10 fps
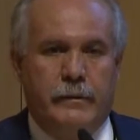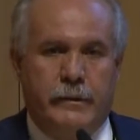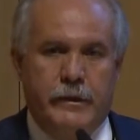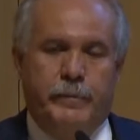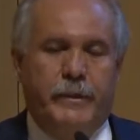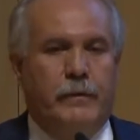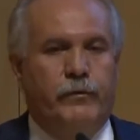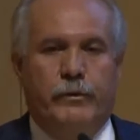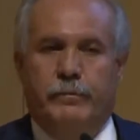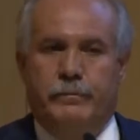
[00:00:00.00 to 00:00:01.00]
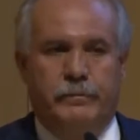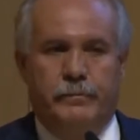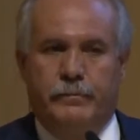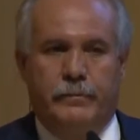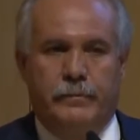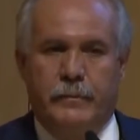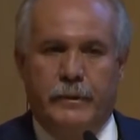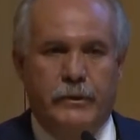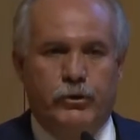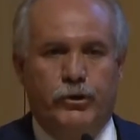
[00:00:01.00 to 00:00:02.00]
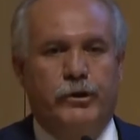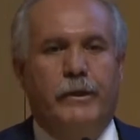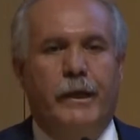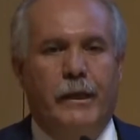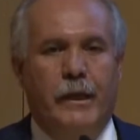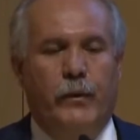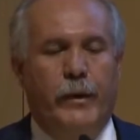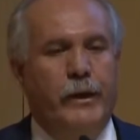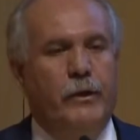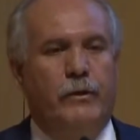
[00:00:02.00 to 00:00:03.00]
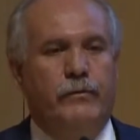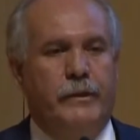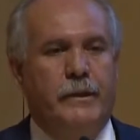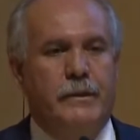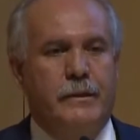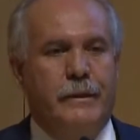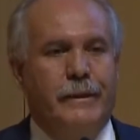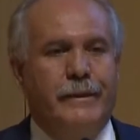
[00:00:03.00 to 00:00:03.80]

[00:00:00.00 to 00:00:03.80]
This platform shouldn't allow any of these